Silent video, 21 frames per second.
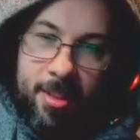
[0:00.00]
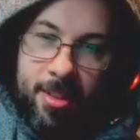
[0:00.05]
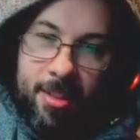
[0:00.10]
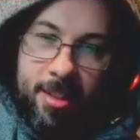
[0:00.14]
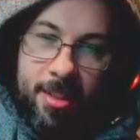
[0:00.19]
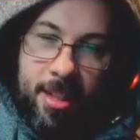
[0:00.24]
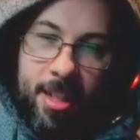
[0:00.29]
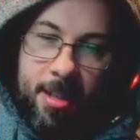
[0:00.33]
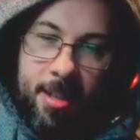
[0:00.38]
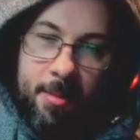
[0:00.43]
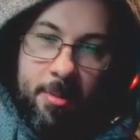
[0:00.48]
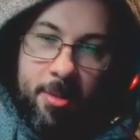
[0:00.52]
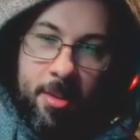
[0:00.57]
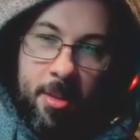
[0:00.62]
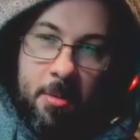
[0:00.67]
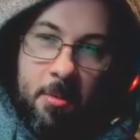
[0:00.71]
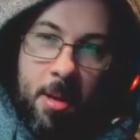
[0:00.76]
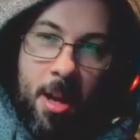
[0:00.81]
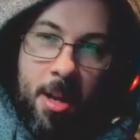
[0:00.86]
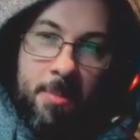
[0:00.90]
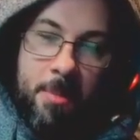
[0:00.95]
Yeah,
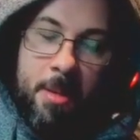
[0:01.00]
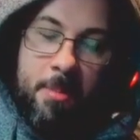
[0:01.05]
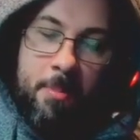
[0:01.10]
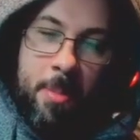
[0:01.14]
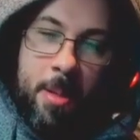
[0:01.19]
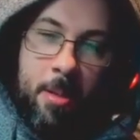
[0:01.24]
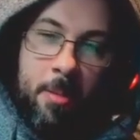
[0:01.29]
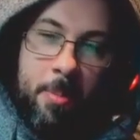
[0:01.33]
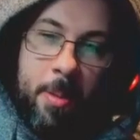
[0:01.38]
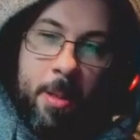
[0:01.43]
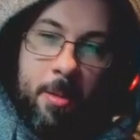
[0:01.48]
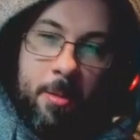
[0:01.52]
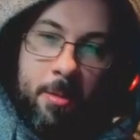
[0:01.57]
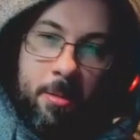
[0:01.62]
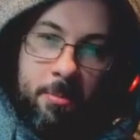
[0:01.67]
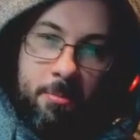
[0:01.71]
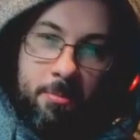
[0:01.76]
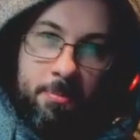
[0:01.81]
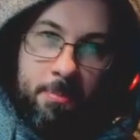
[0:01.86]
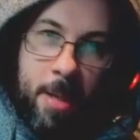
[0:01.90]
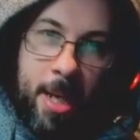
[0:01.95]
so I'm in Bilbo
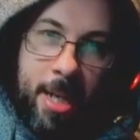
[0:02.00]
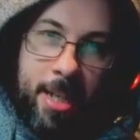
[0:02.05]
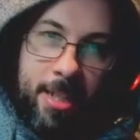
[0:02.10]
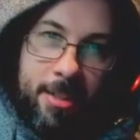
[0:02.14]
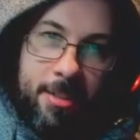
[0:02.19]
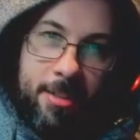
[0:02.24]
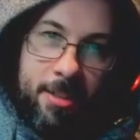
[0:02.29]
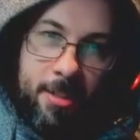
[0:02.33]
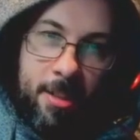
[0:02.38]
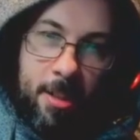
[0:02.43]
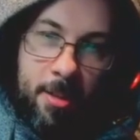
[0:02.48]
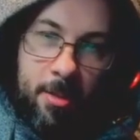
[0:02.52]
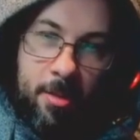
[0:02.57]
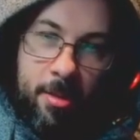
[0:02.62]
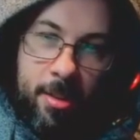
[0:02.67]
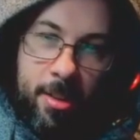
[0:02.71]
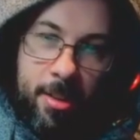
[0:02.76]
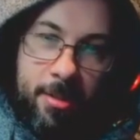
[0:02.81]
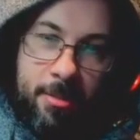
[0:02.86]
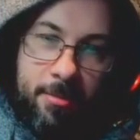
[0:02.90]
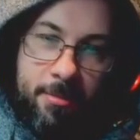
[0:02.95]
Baggins
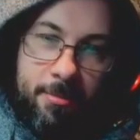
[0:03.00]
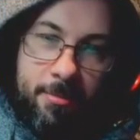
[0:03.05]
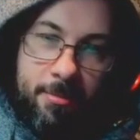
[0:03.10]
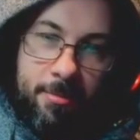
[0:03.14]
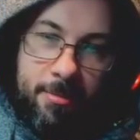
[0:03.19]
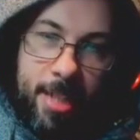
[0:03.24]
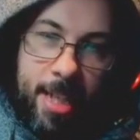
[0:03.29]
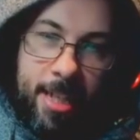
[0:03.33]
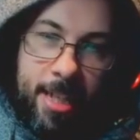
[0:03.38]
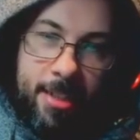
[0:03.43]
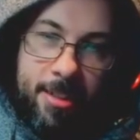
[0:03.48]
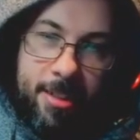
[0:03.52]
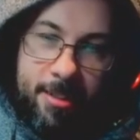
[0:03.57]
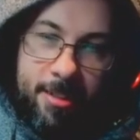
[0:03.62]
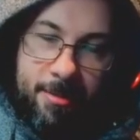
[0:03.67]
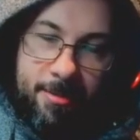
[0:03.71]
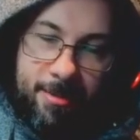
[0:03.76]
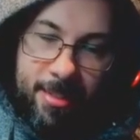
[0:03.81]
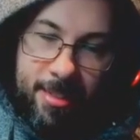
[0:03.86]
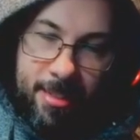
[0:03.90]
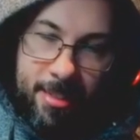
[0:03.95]
country land,
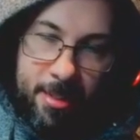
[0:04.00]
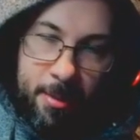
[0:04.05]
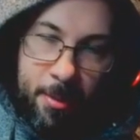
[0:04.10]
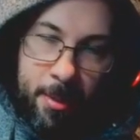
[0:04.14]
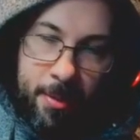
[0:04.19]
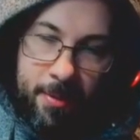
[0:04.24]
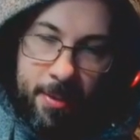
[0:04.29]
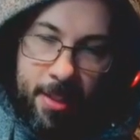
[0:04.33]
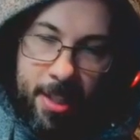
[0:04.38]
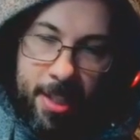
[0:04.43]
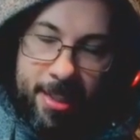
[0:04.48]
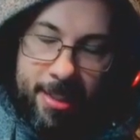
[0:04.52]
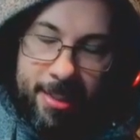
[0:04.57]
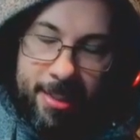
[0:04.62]
to be fair,